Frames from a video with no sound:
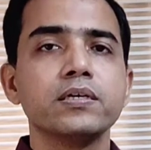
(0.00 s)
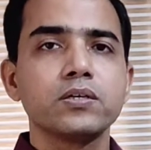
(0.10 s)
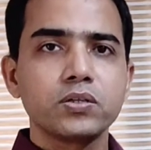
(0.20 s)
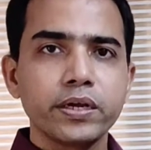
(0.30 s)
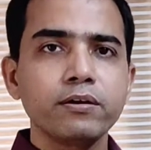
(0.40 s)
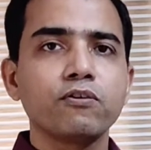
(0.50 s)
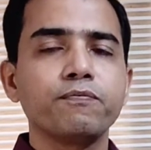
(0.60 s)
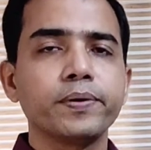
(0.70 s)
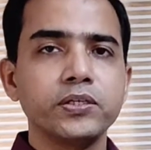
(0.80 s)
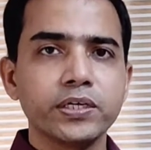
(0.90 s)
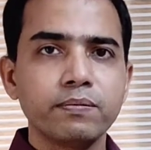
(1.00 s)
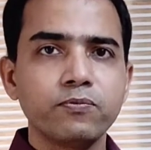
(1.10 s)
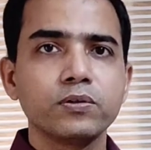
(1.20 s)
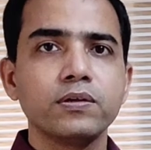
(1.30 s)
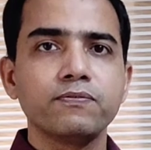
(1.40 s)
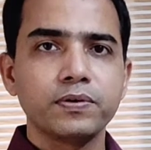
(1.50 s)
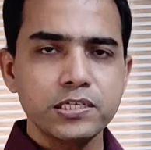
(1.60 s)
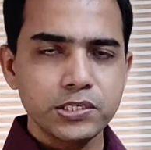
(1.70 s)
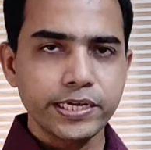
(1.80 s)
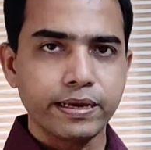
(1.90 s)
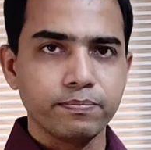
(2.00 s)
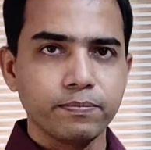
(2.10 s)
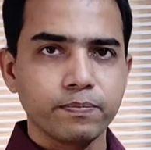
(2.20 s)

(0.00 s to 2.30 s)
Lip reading: State of Punjab for the first time,